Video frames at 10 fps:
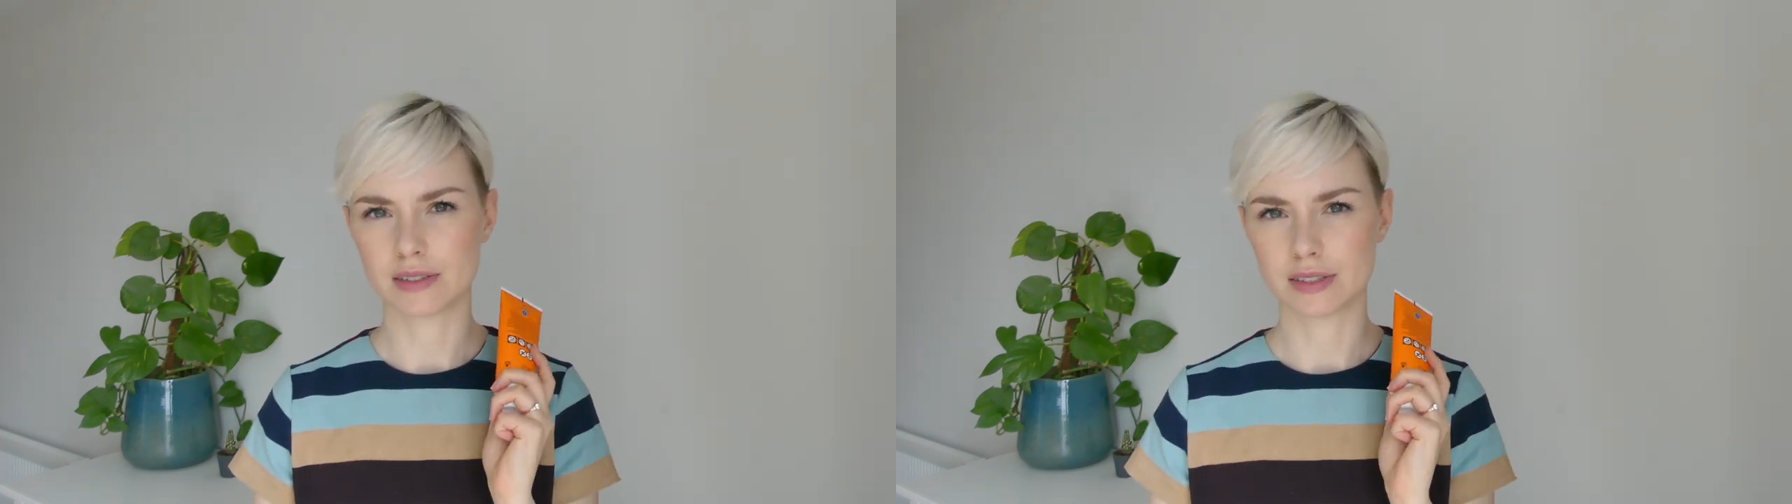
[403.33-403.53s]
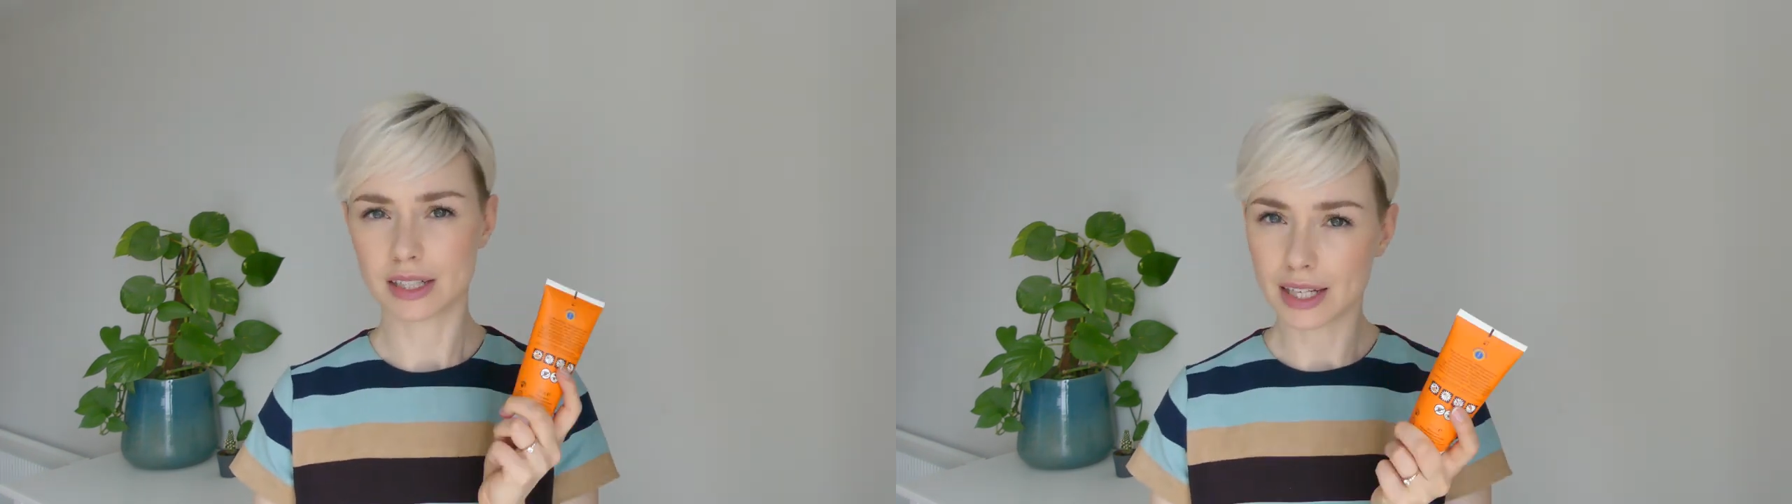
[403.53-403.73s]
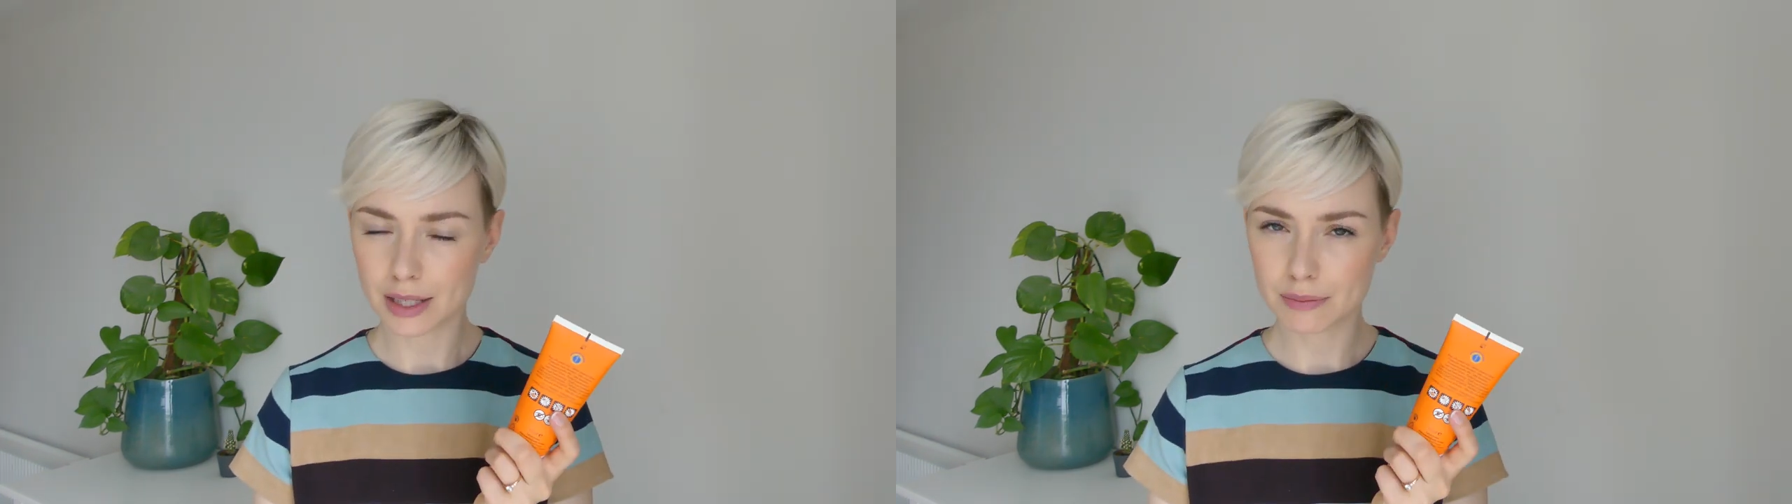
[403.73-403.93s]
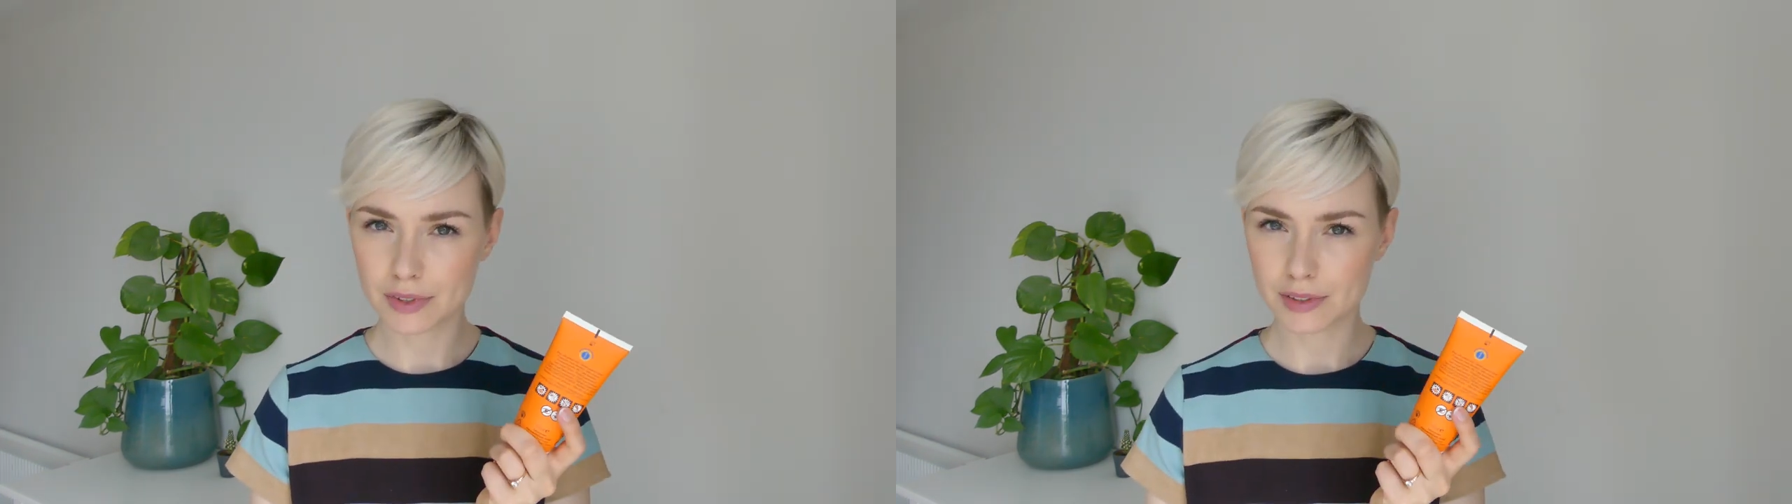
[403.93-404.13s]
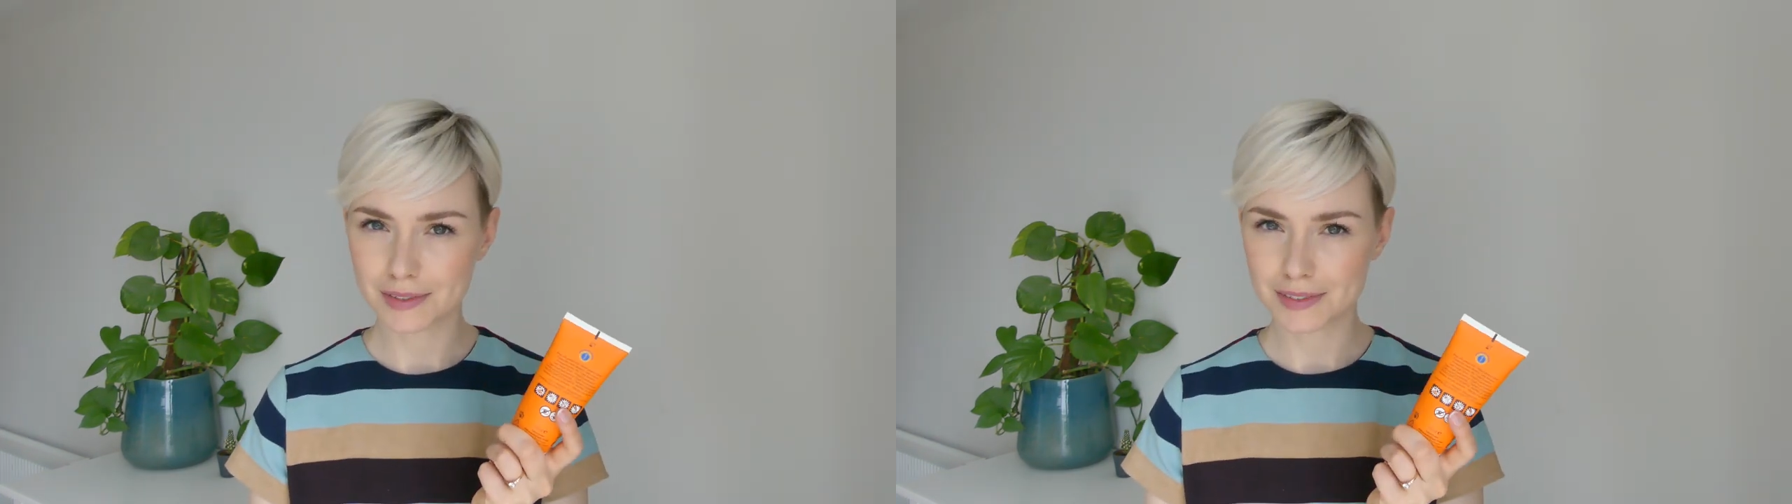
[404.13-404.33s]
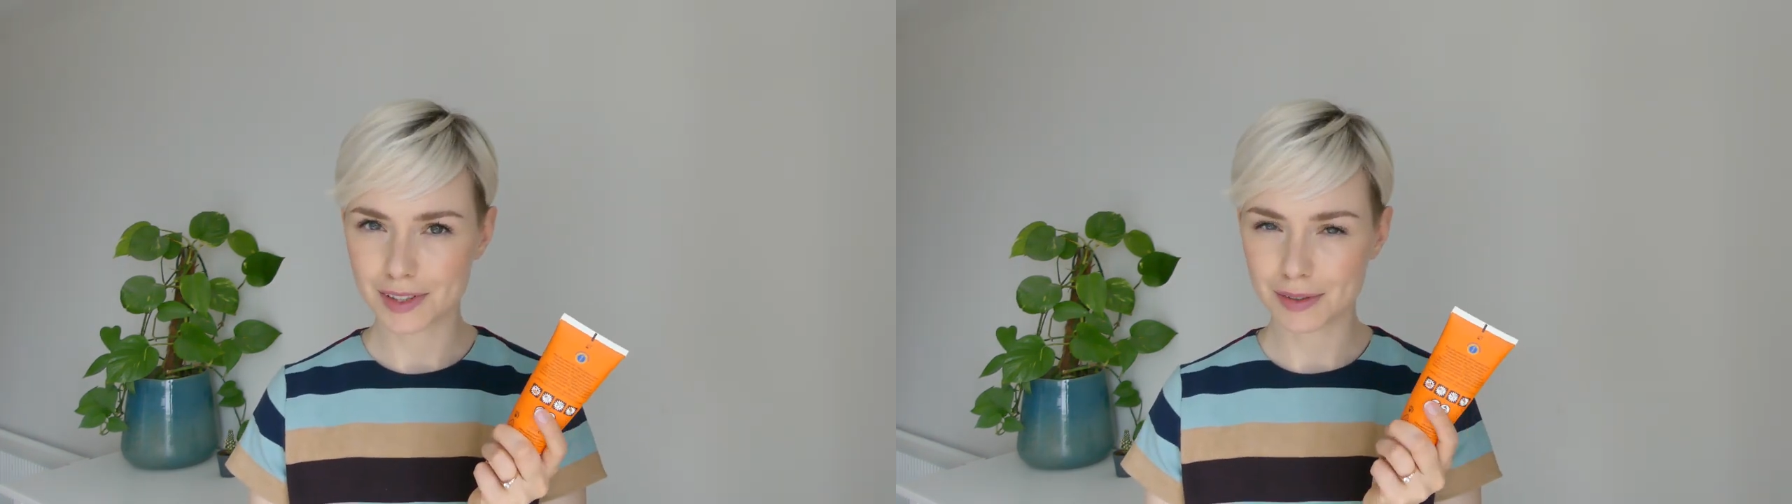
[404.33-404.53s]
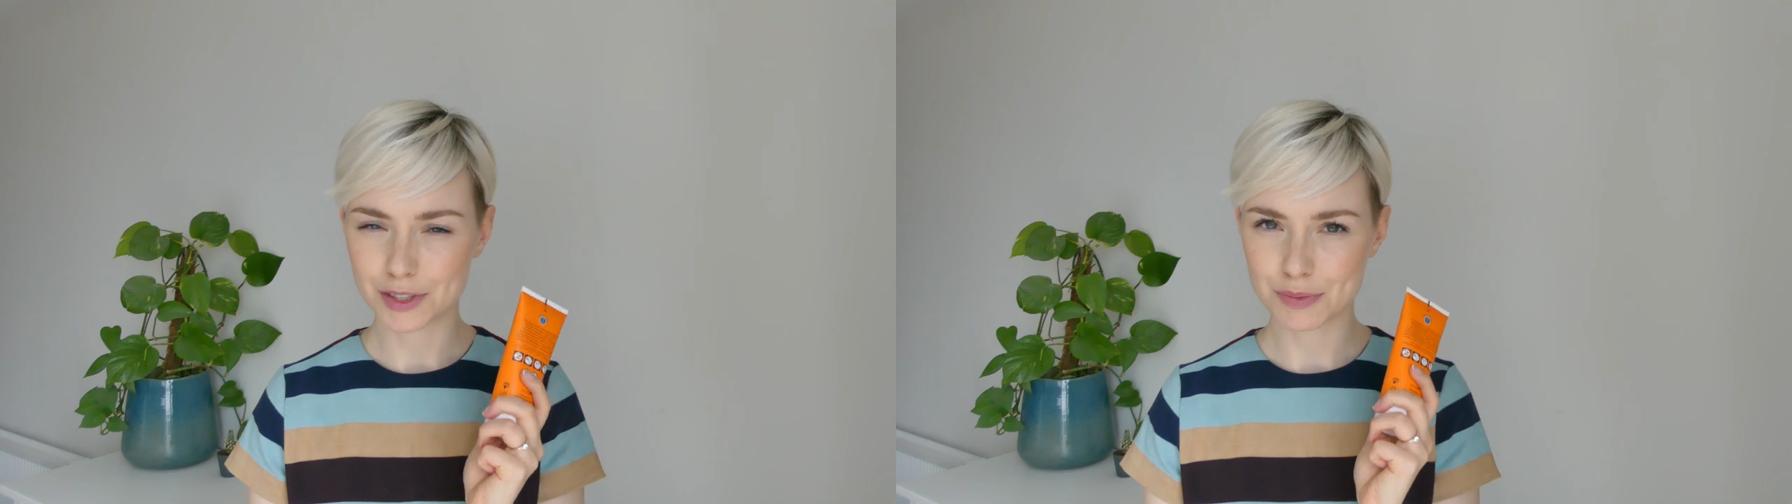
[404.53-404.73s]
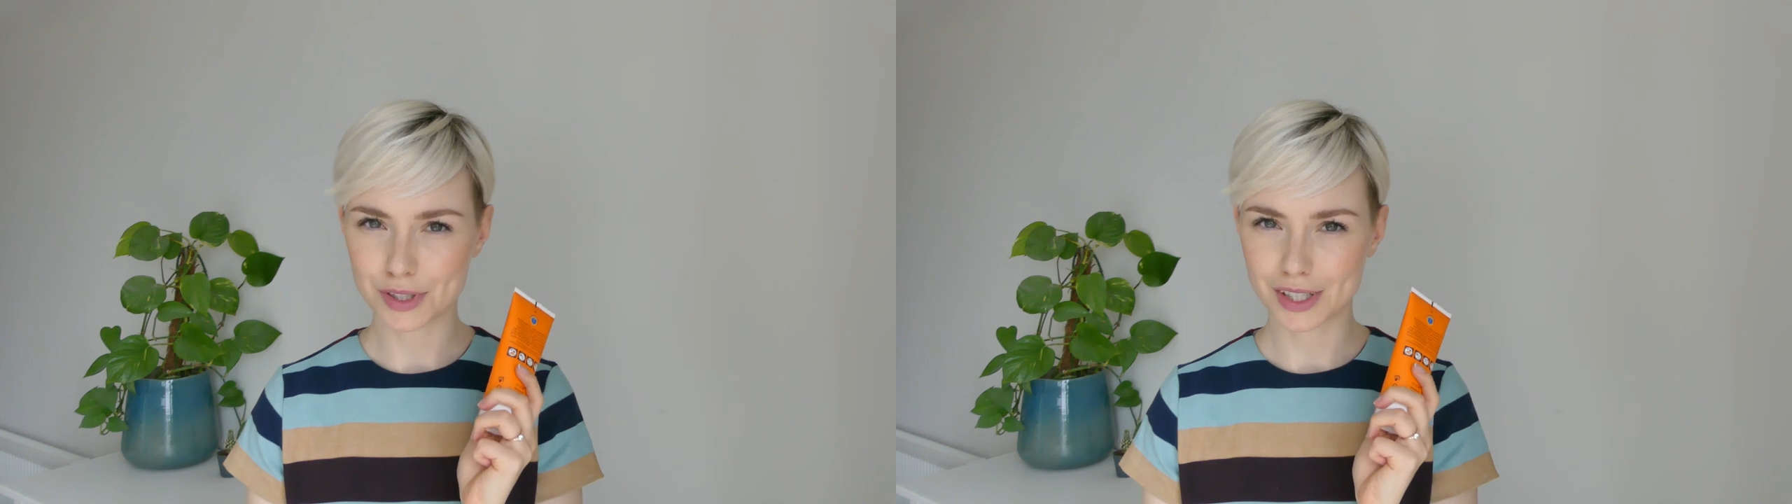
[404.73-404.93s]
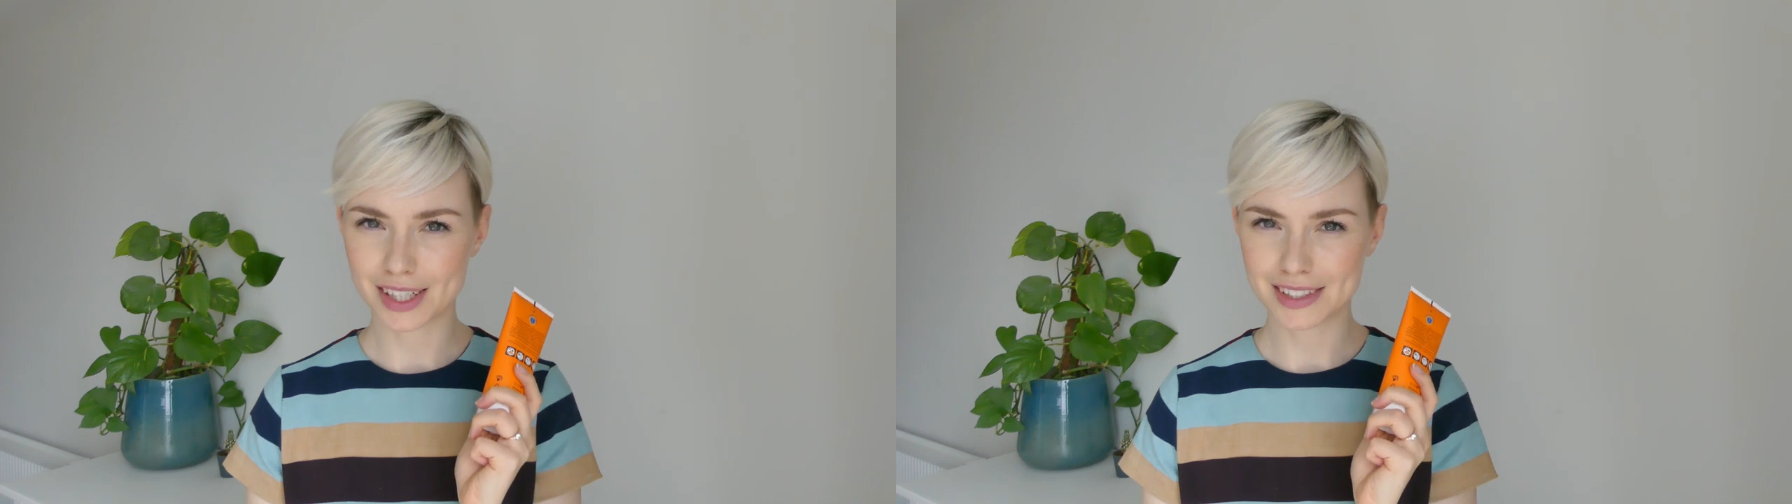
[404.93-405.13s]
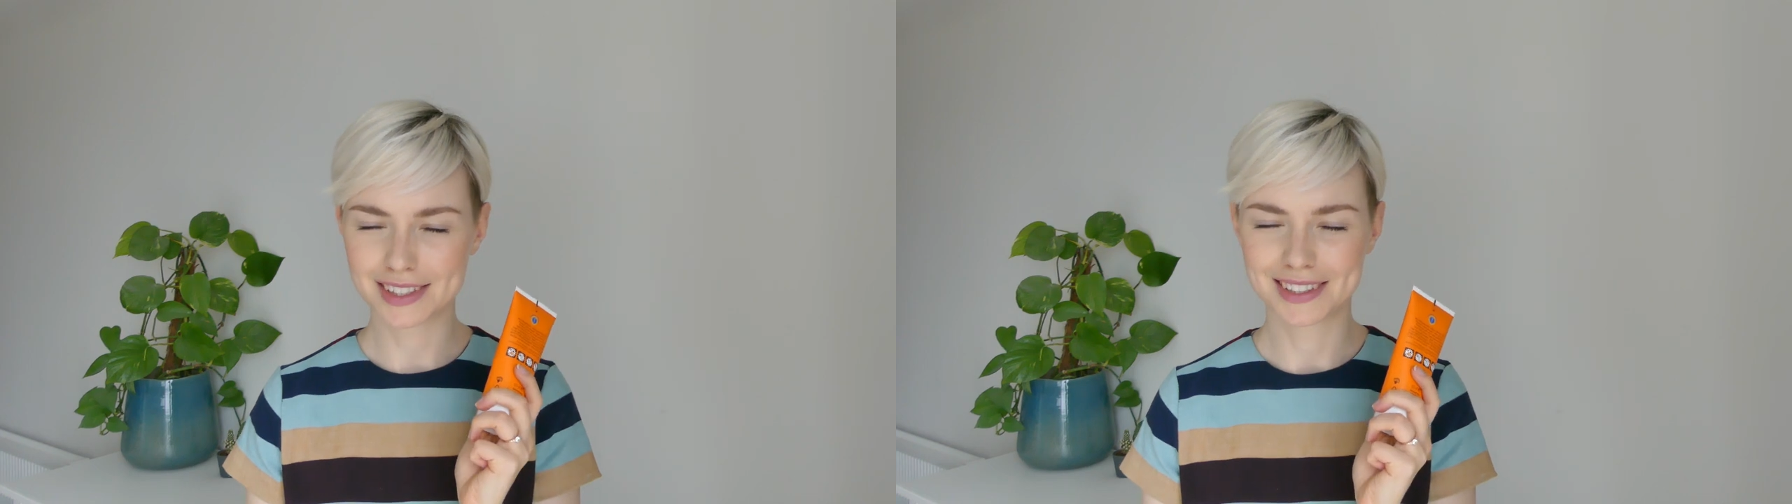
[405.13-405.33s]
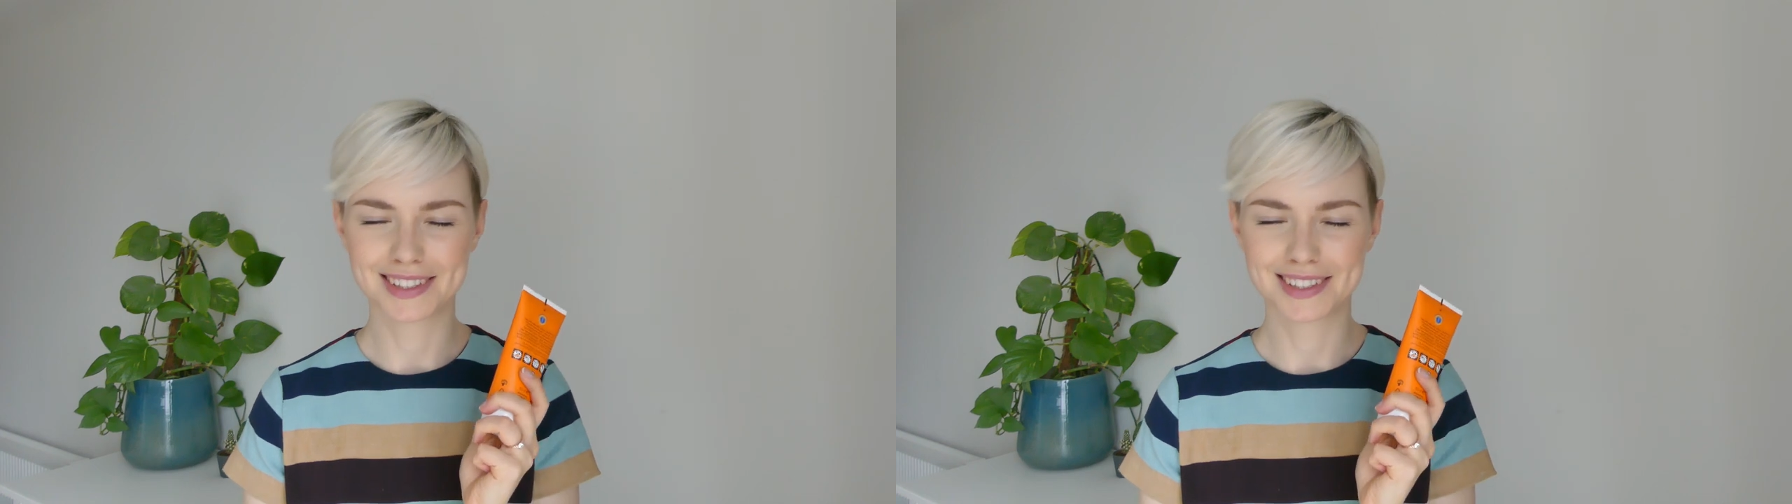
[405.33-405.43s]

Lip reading: the name of this product.